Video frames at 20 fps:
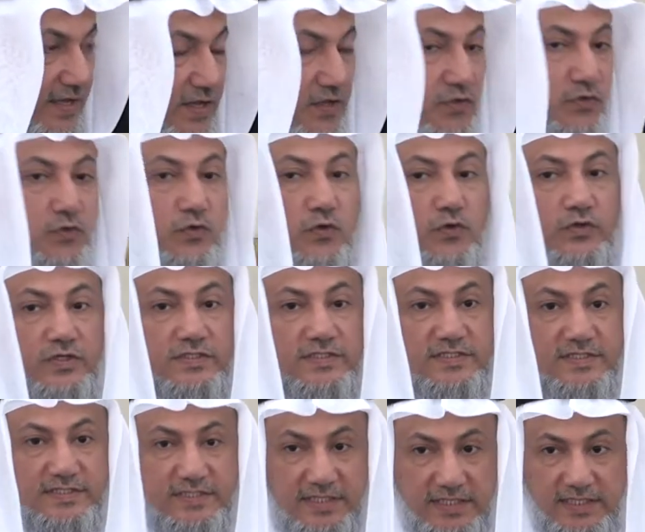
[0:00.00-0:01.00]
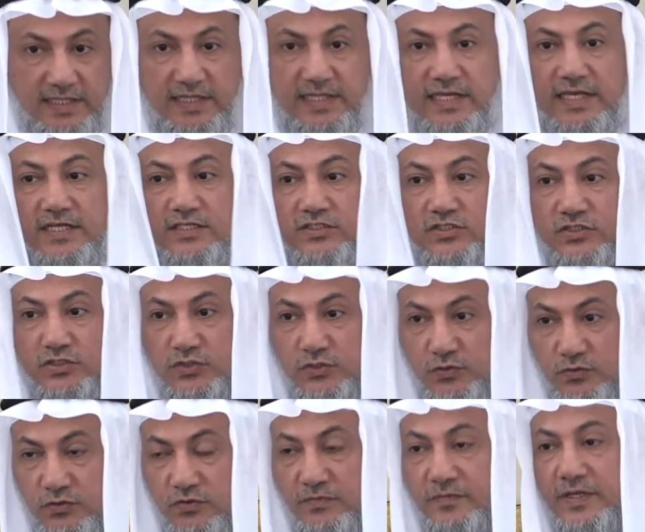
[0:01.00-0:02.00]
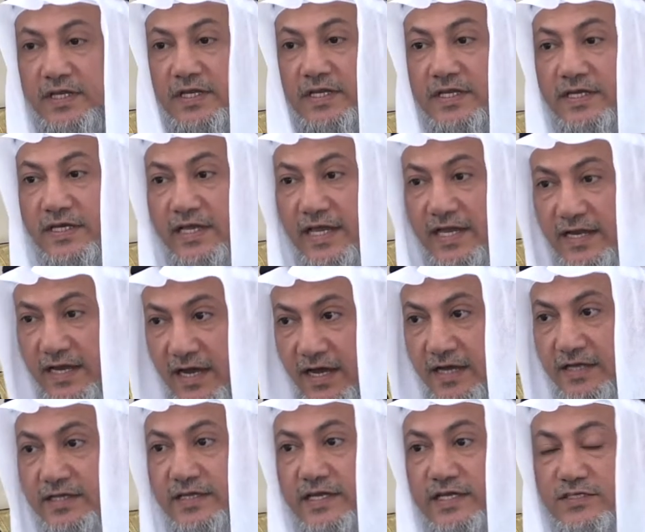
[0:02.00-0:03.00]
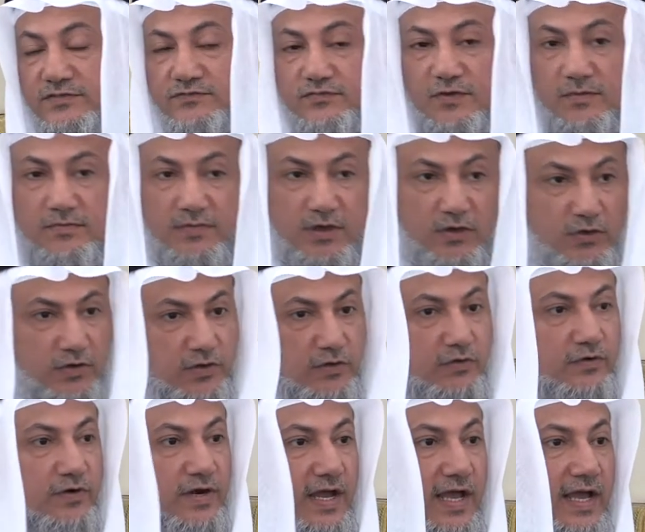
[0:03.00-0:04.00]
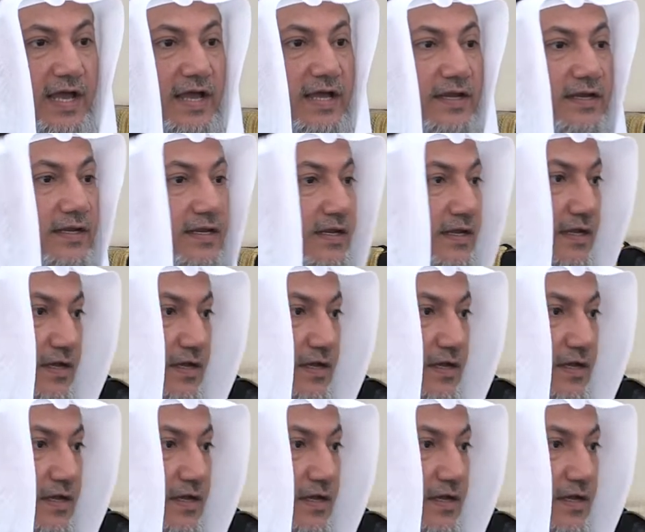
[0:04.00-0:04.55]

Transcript: You could still get new meaning and ideas from the Holy Quran